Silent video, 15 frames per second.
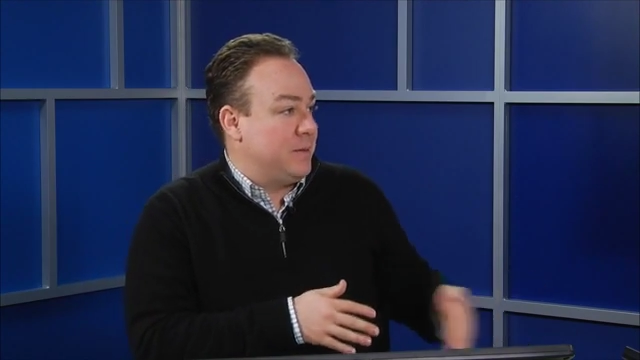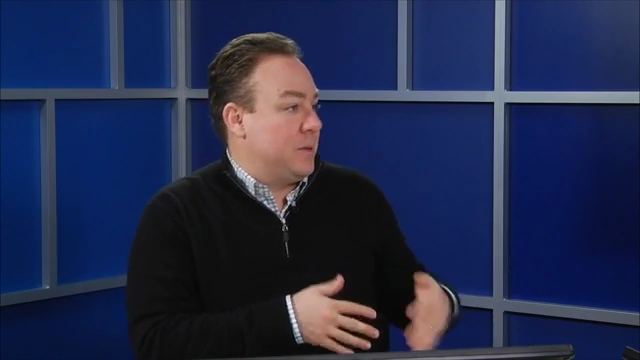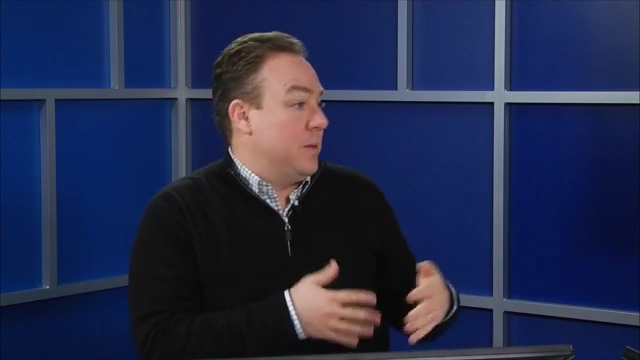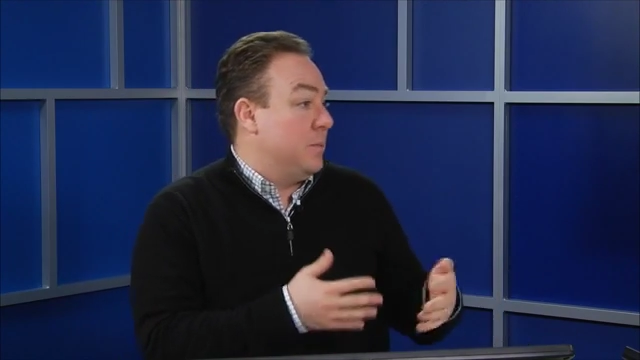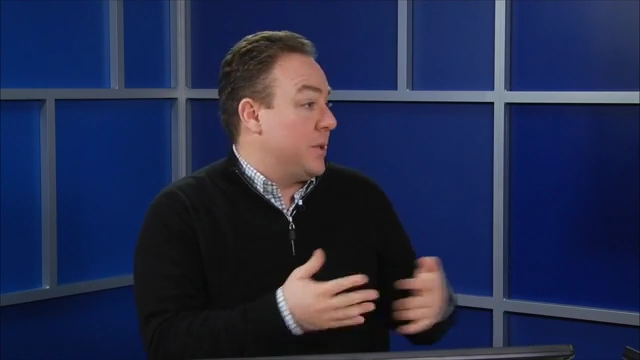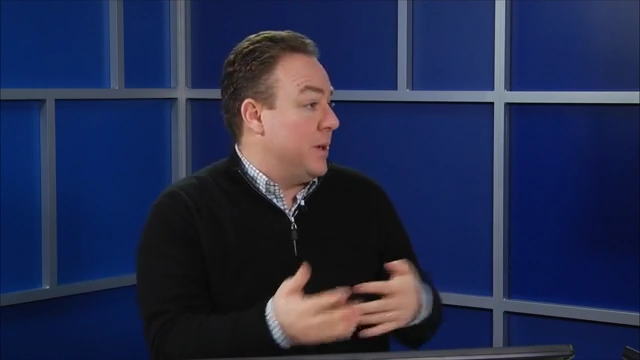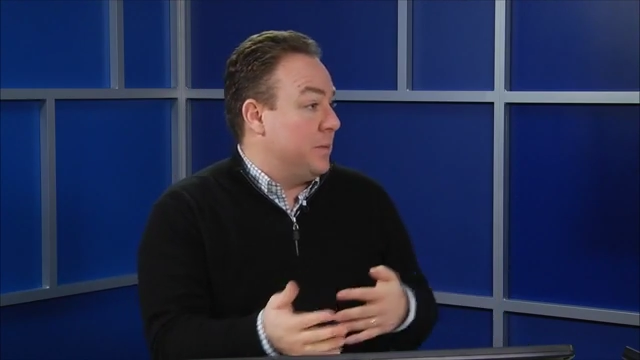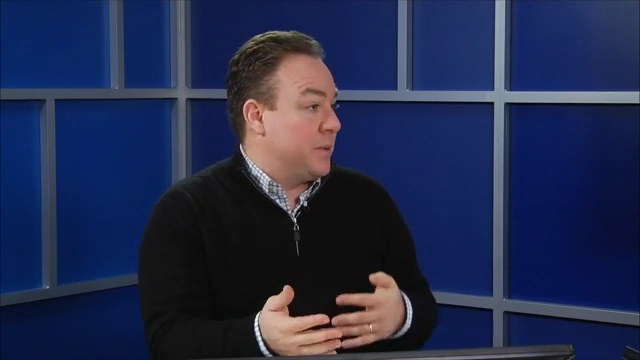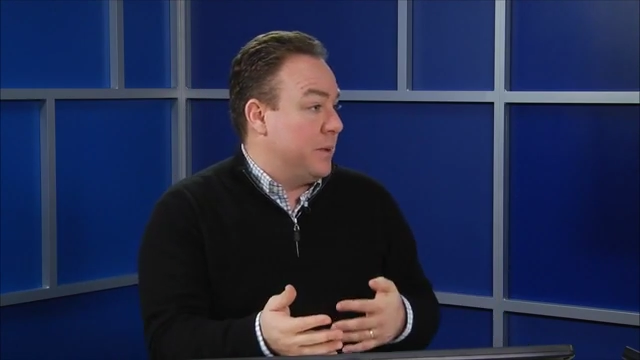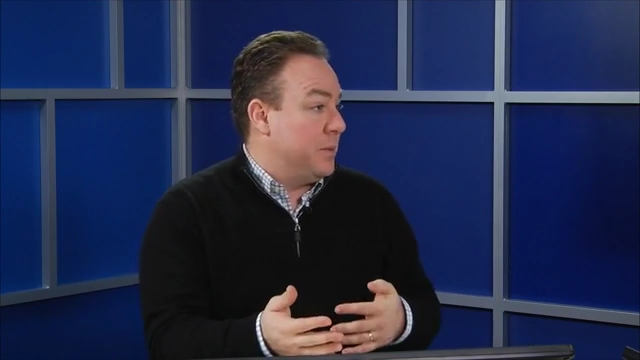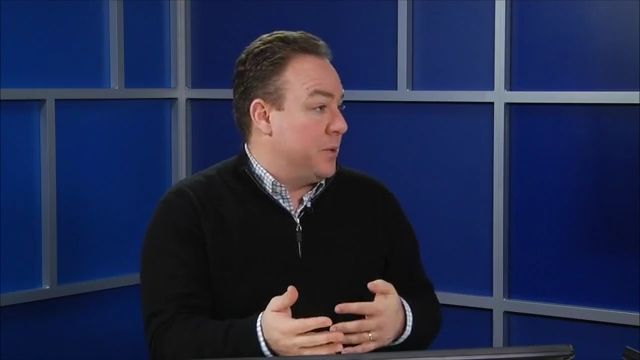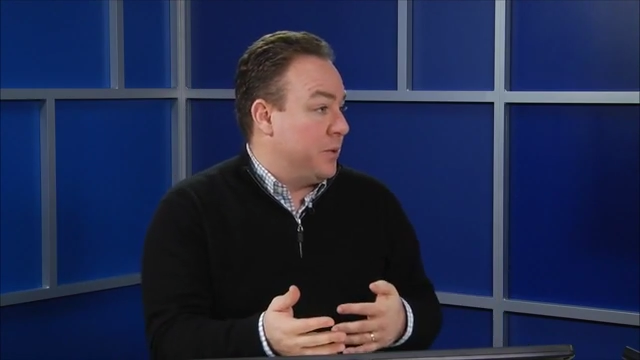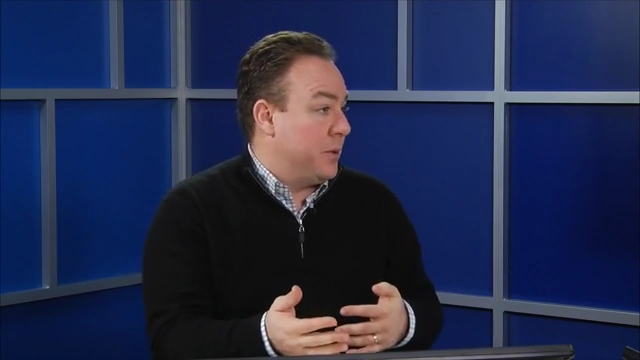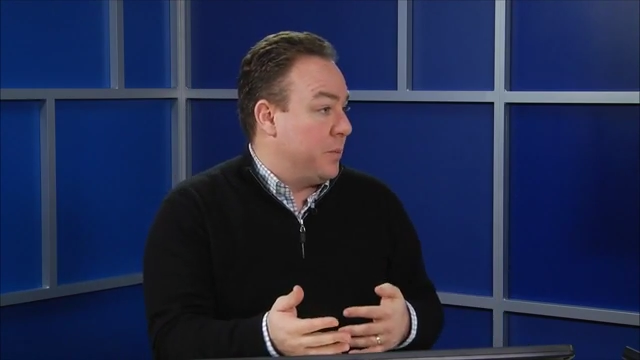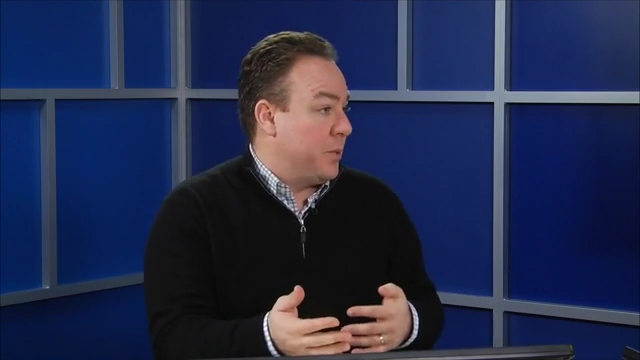sometimes
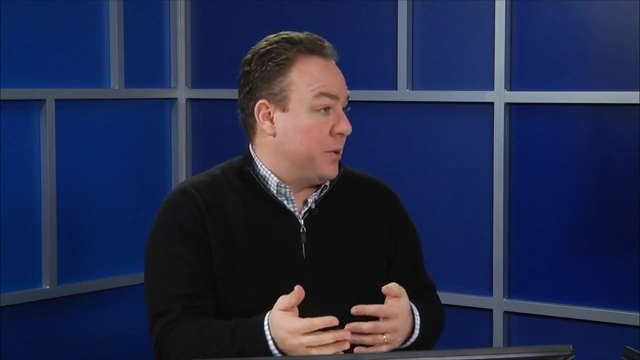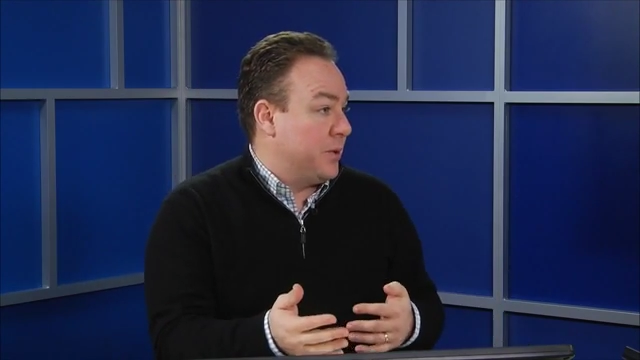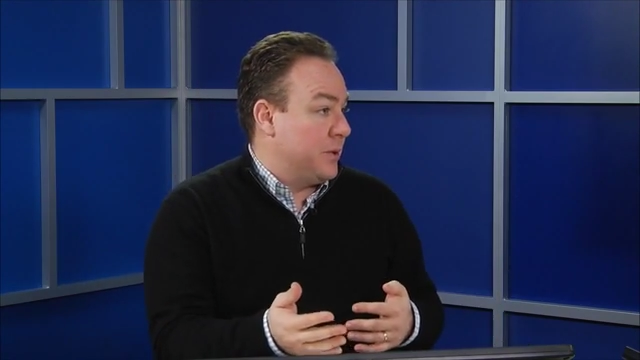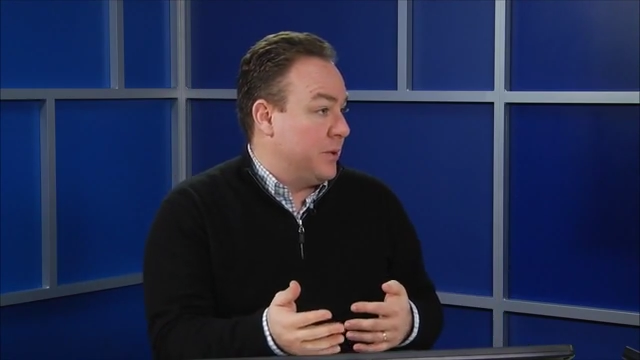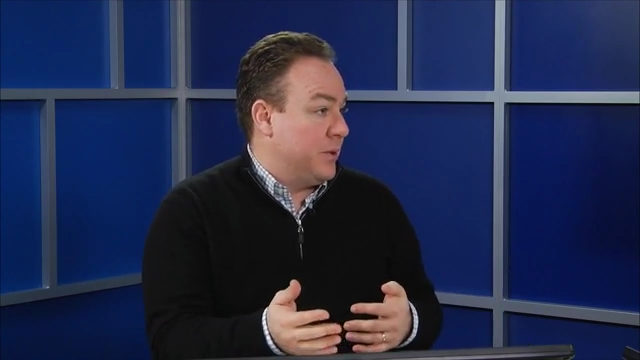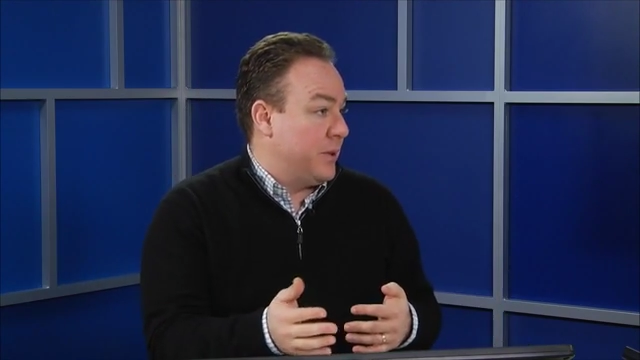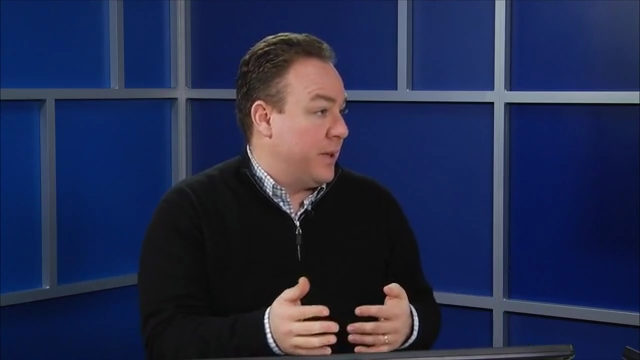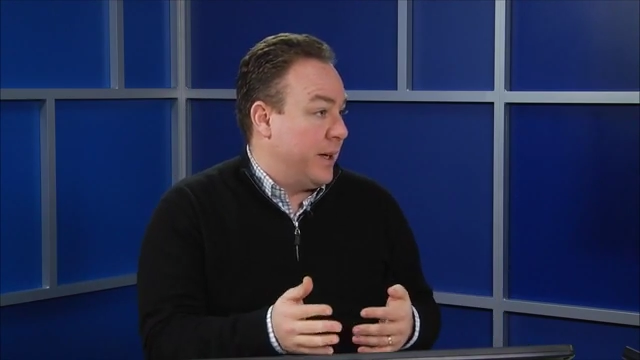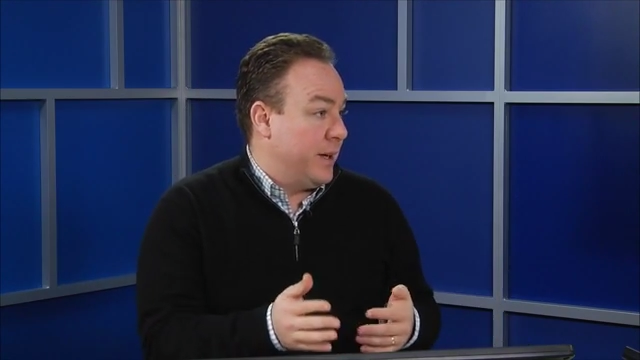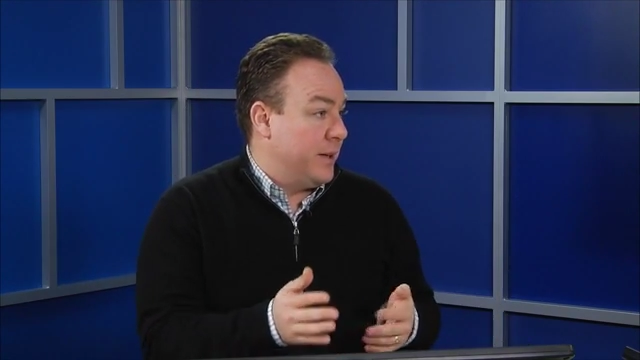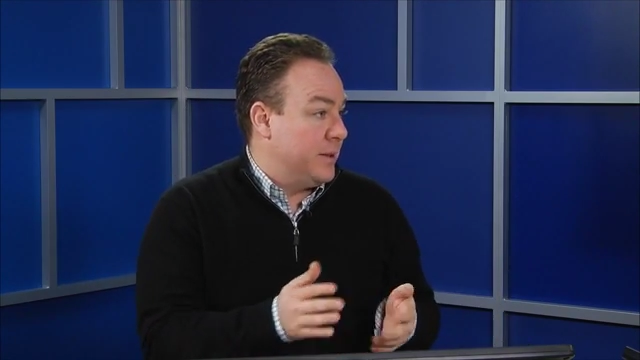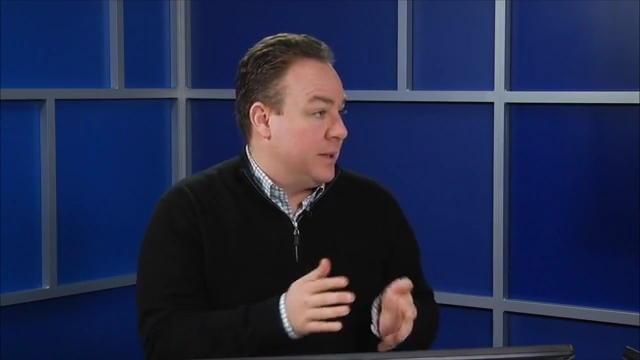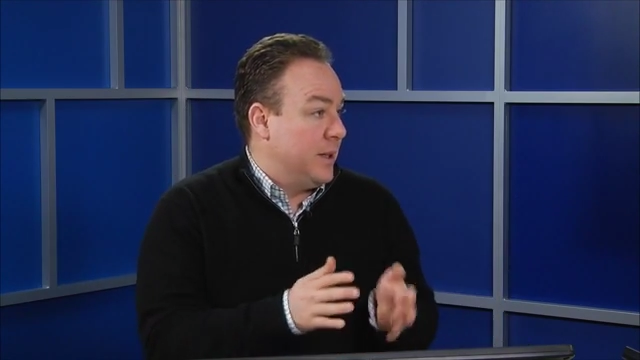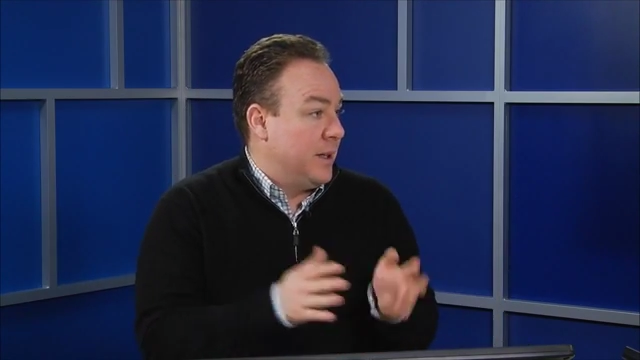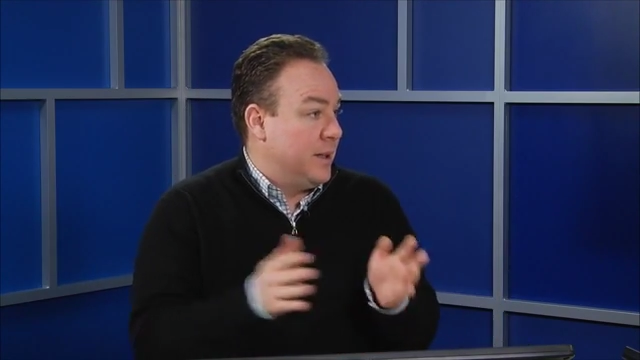I'm doing personal things.